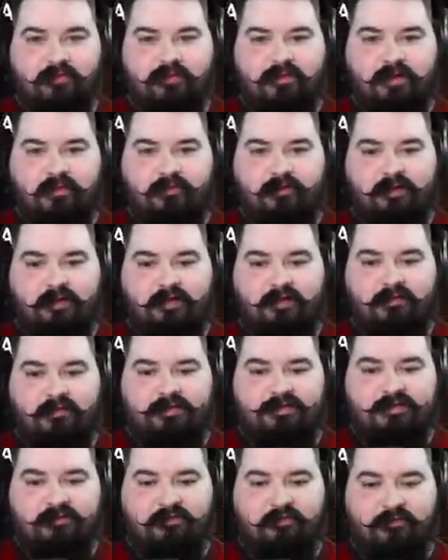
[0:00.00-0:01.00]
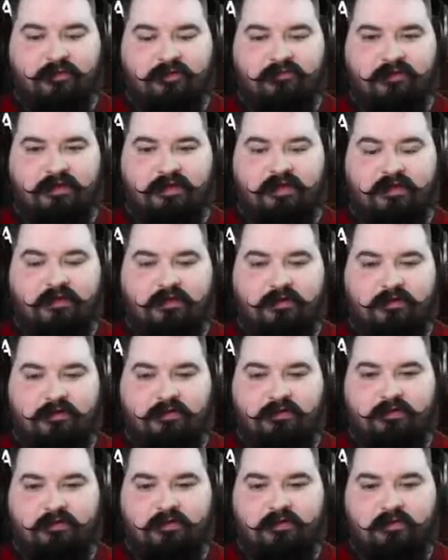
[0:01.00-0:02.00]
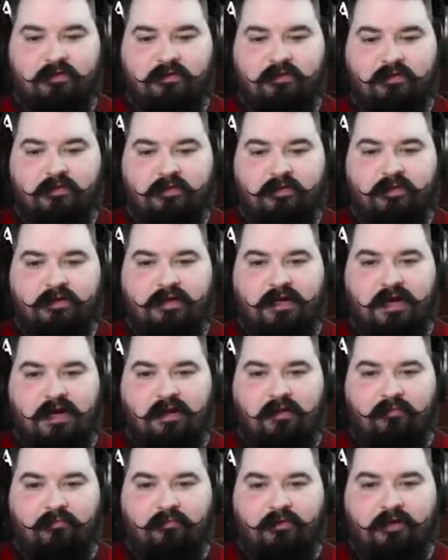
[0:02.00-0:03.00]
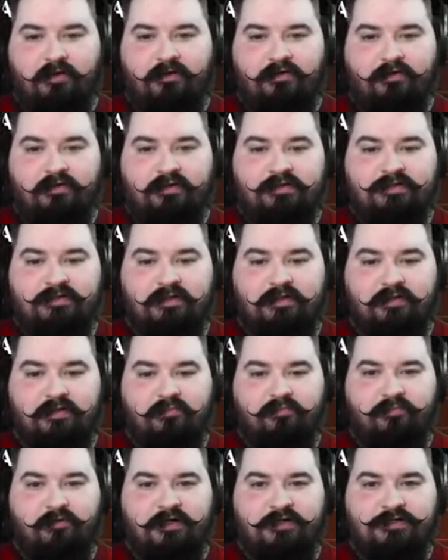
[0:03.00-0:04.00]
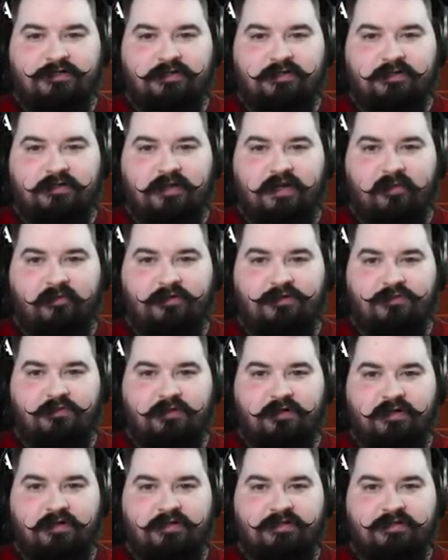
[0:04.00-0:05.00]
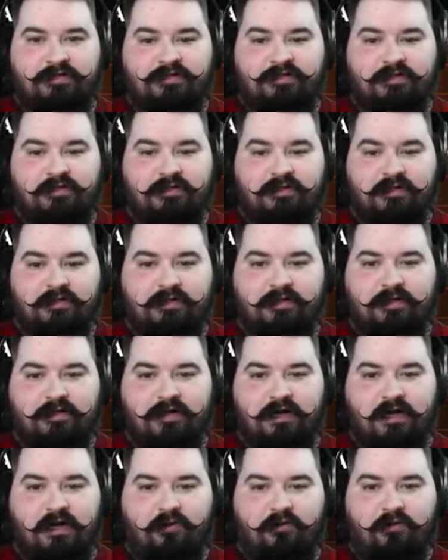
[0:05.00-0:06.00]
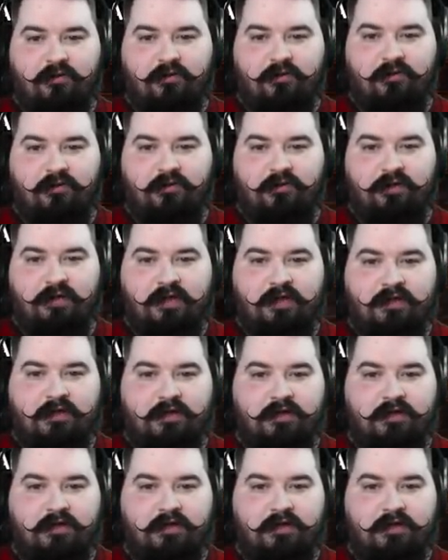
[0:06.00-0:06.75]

I'm gonna get myself a bit of a heal. I am under a ton of pressure damage-wise. I really don't like